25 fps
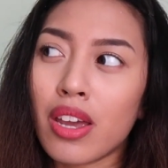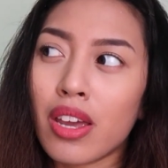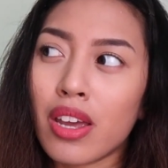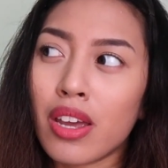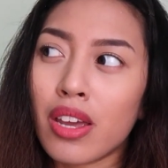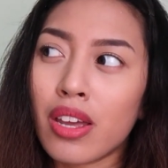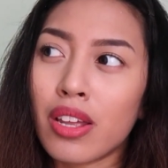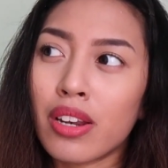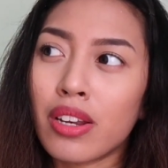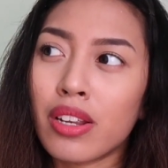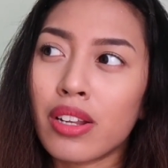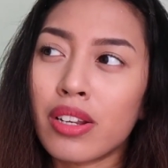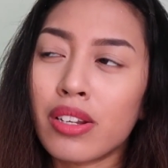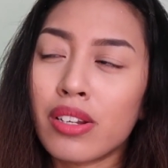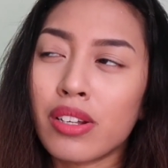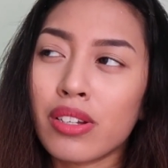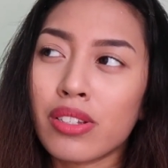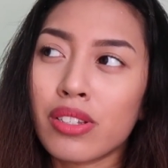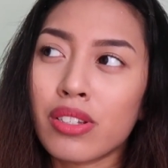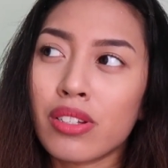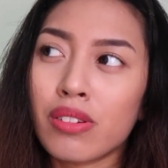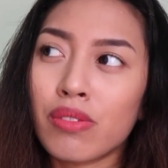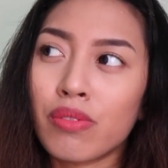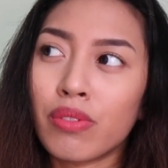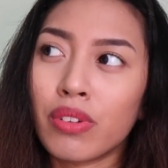and it
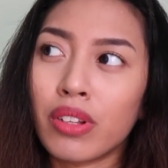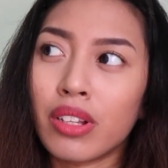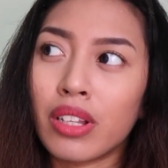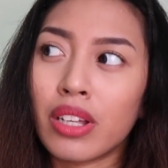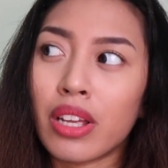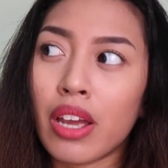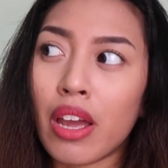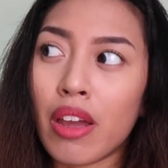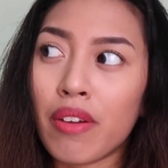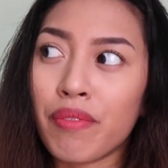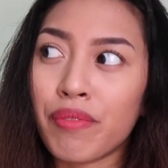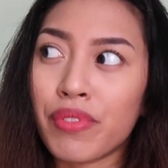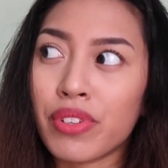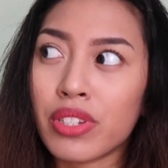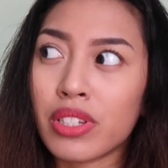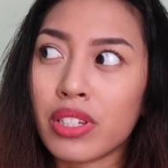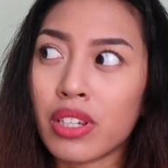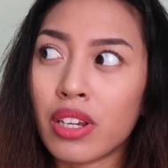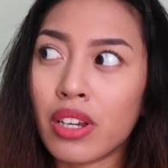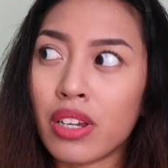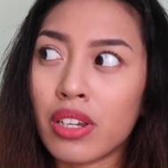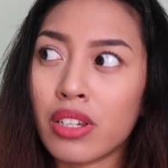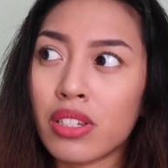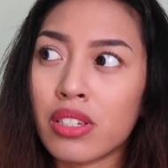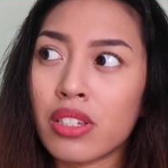doesn't really
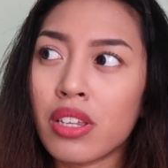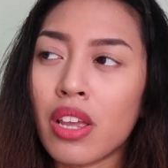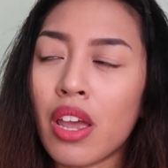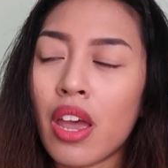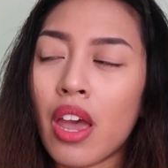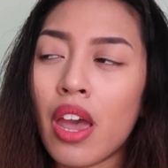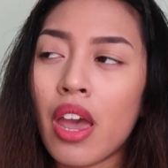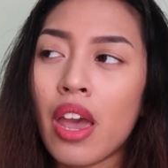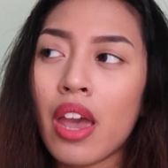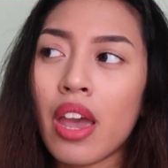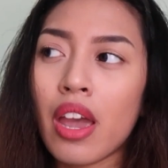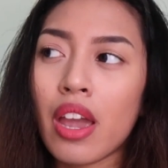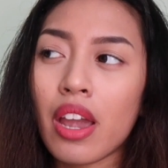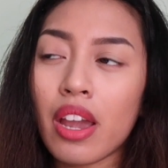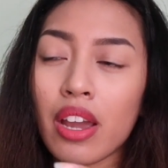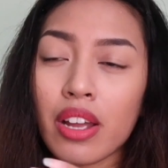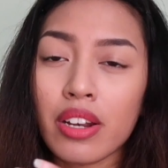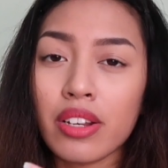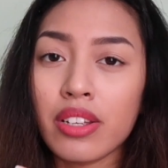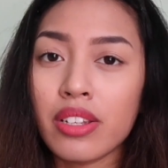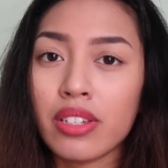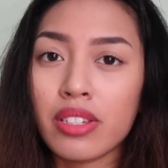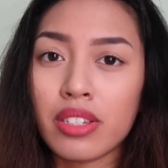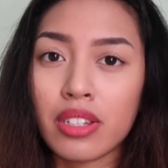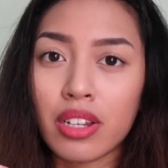emphasize
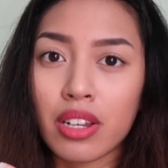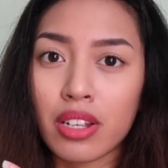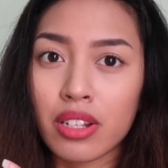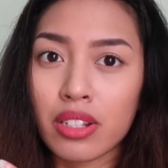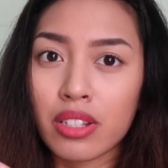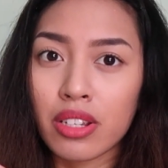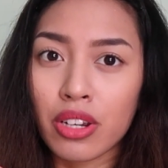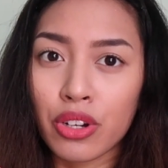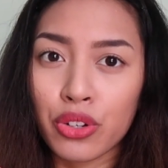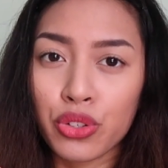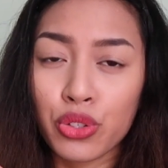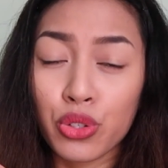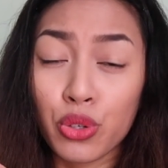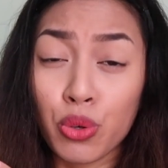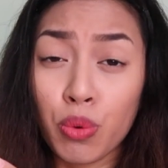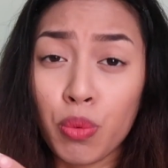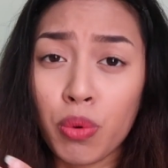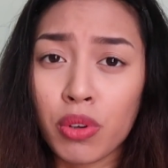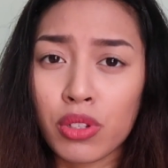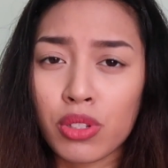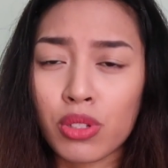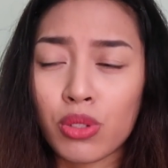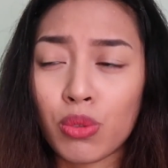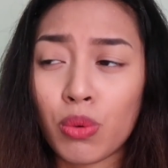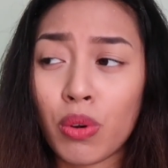any skin texture
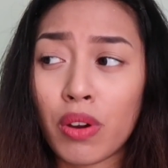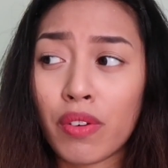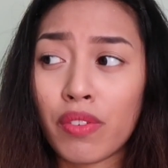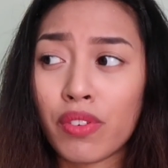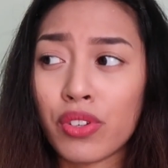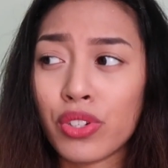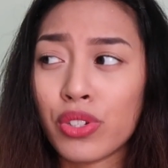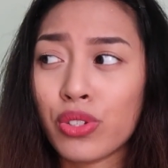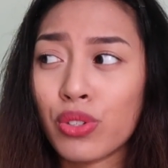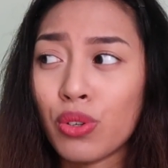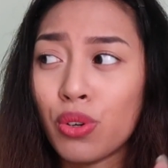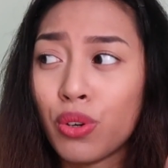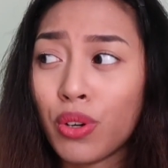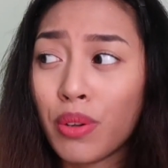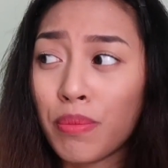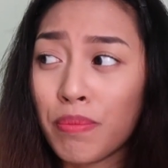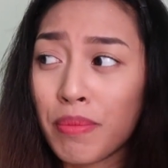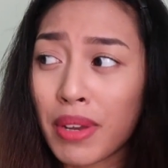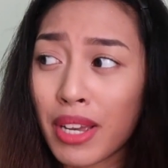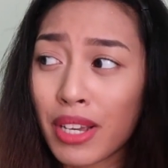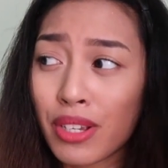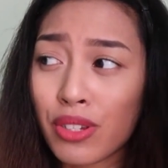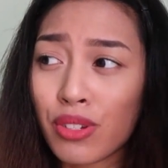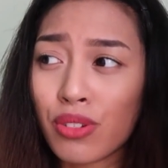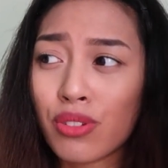whatsoever so it
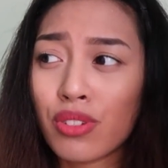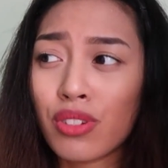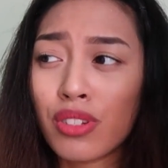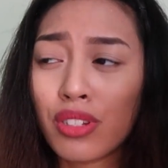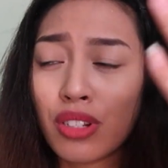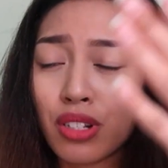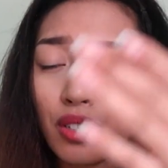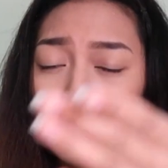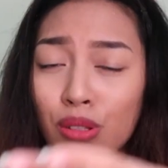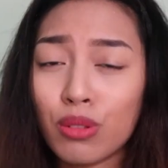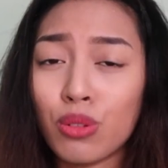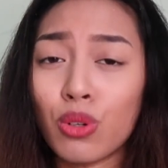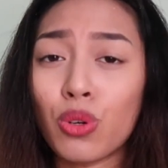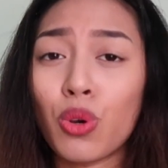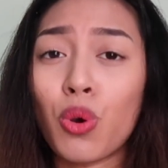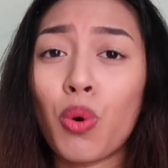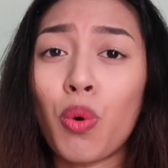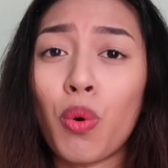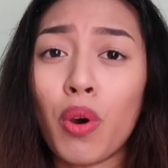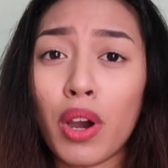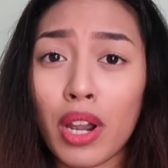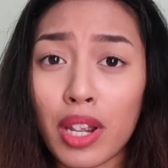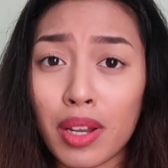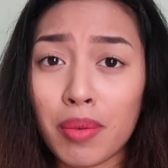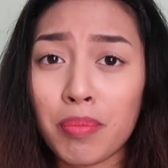makes your skin look
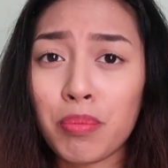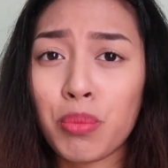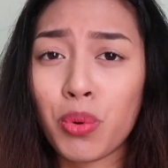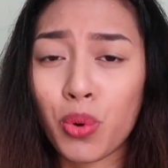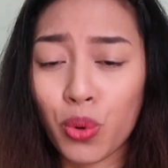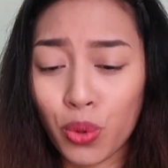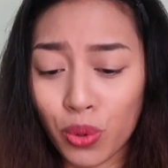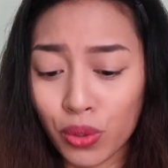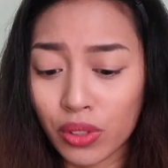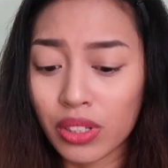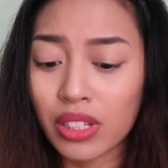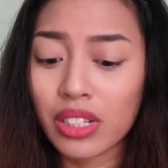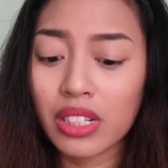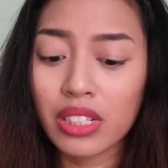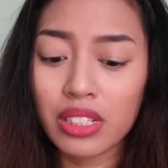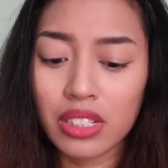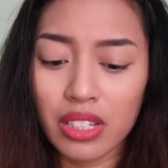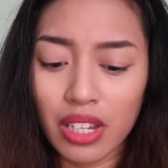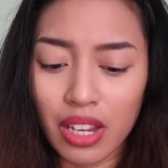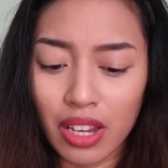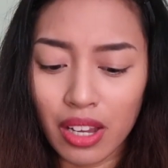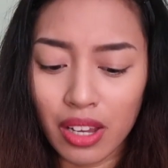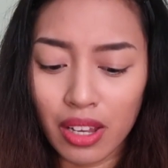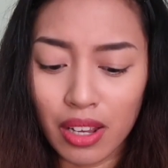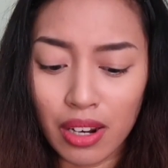quite poreless
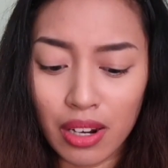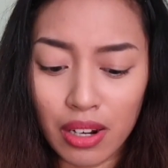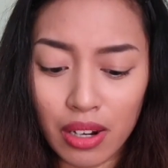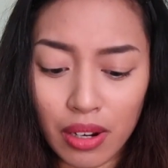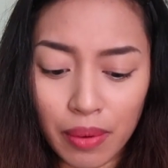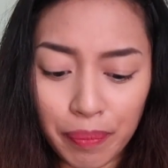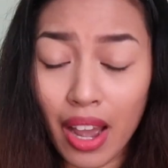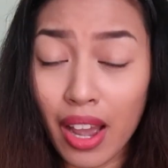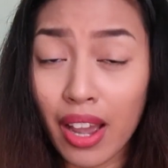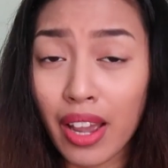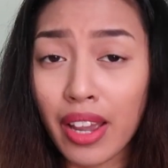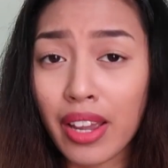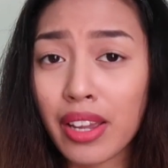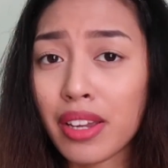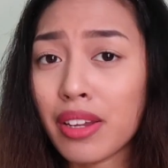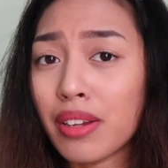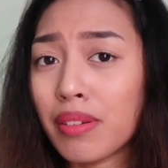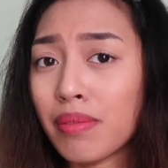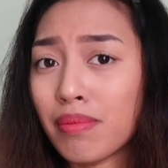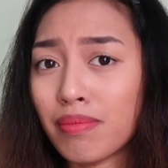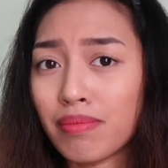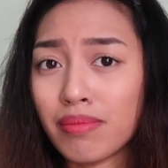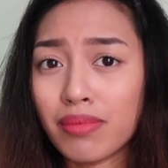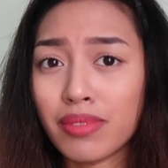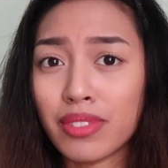and
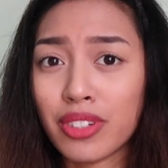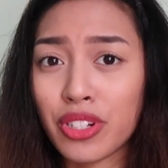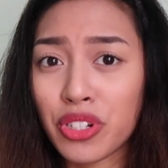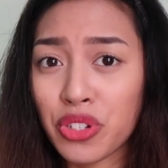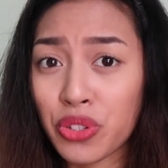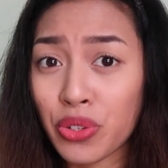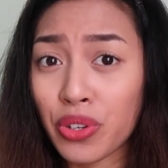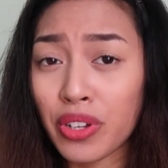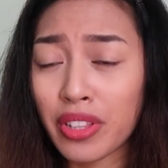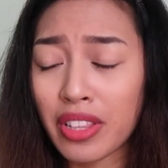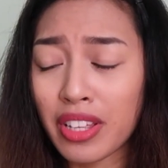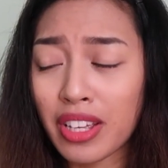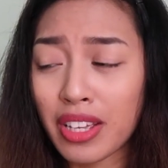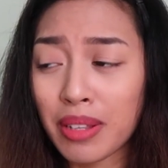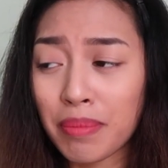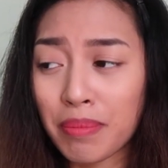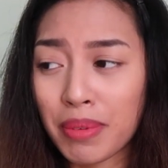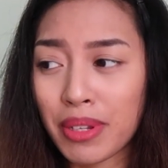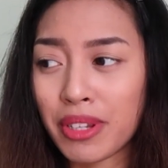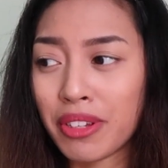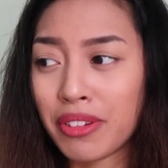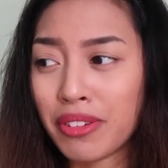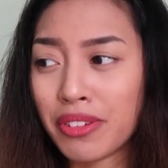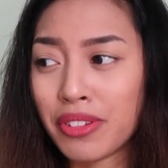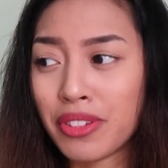I enjoy that
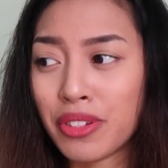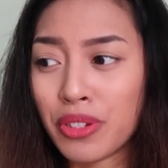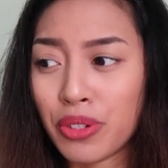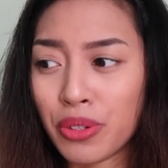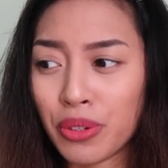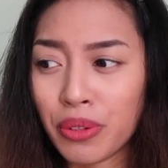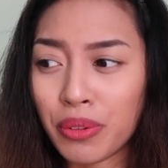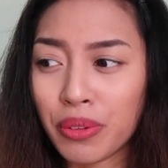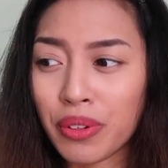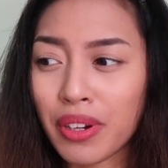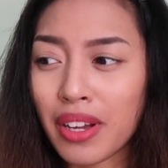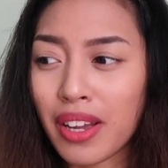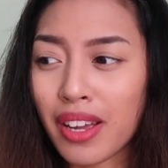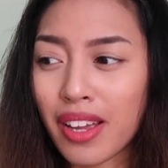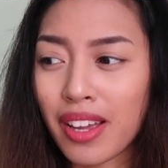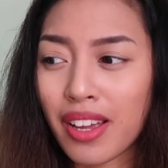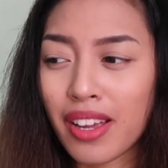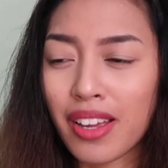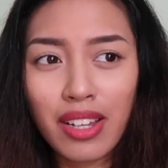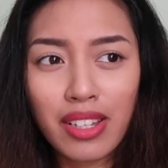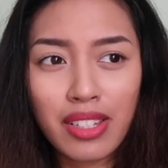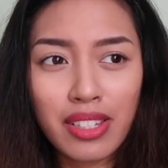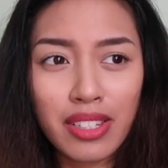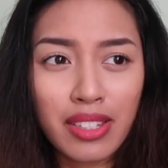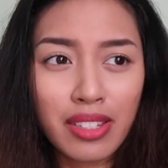because you know
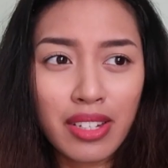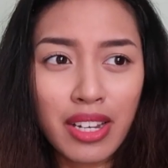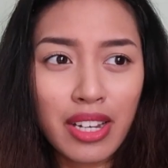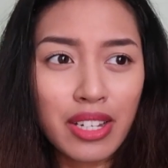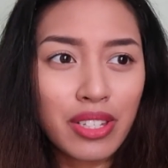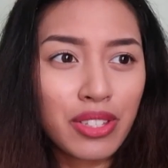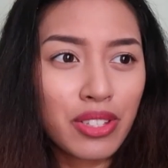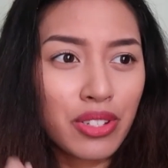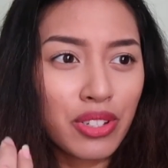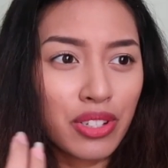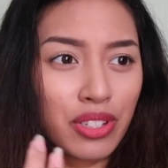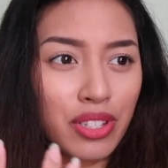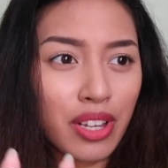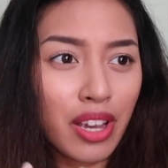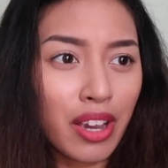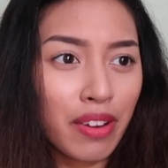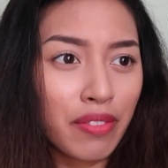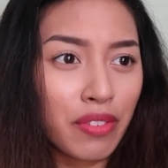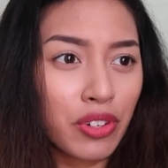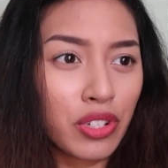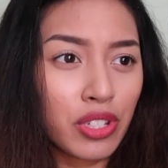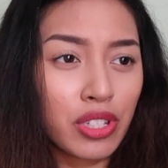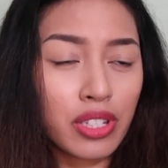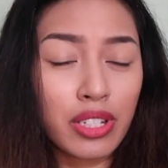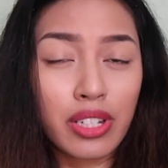it's nice to just
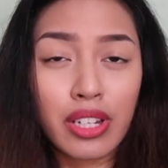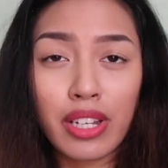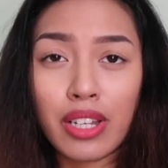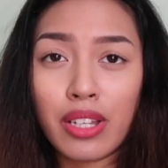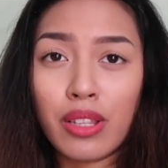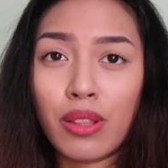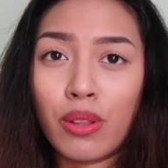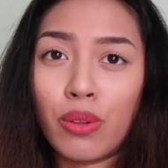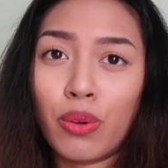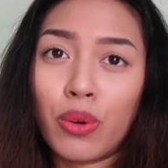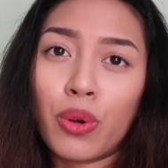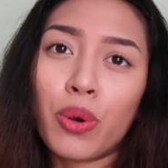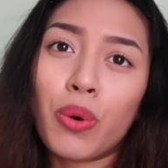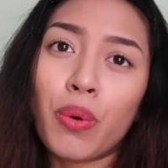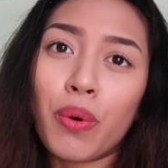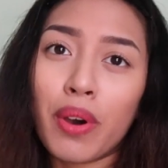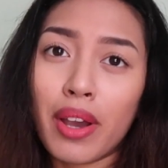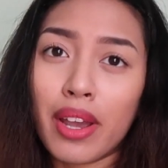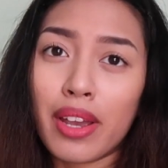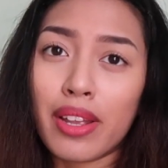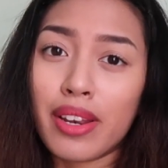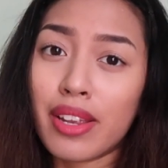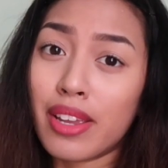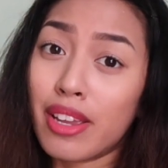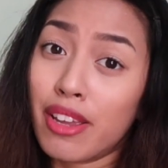have your skin look
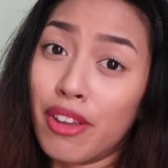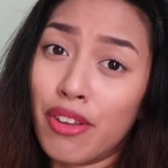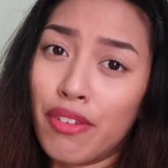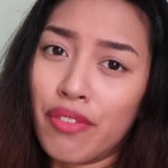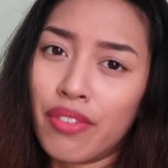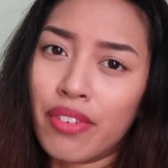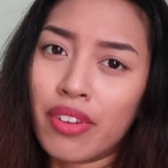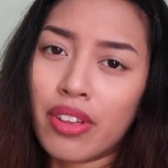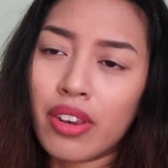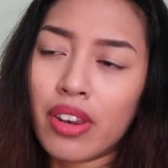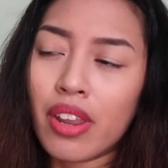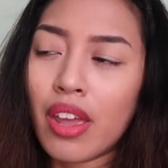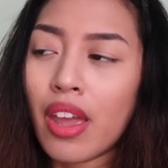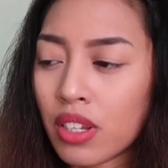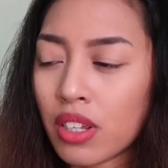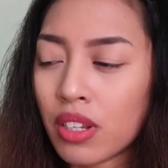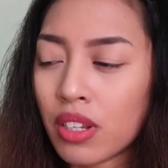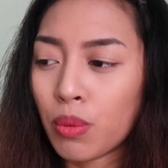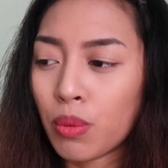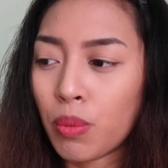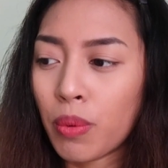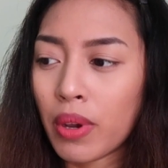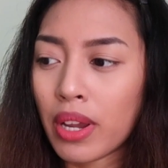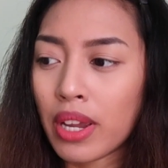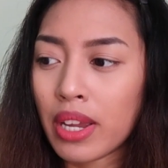quite even
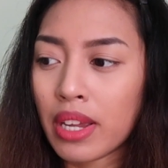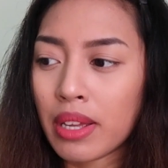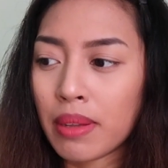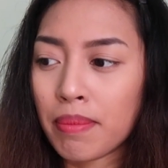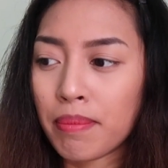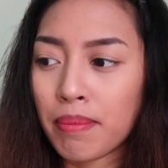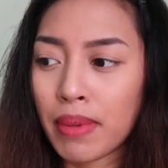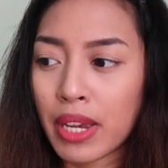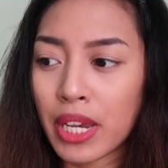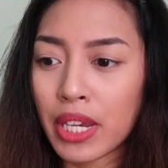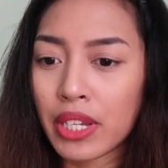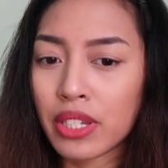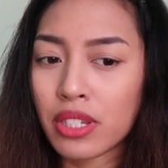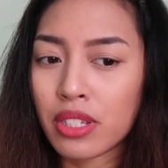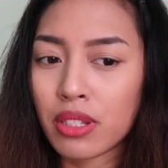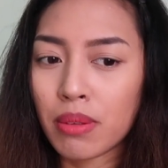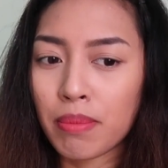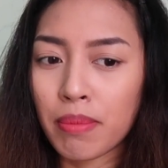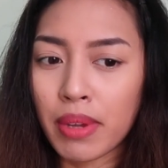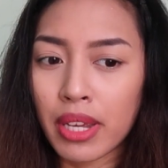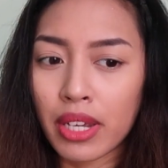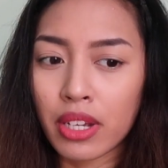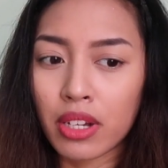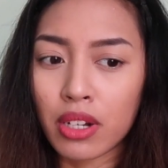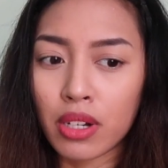the way it makes the
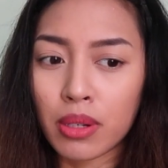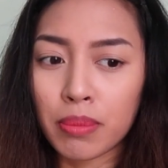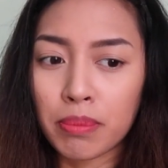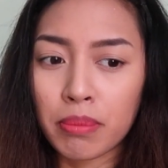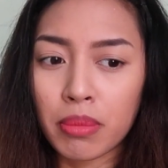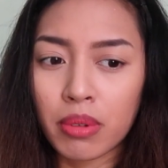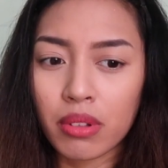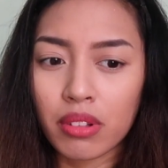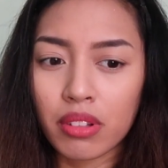makeup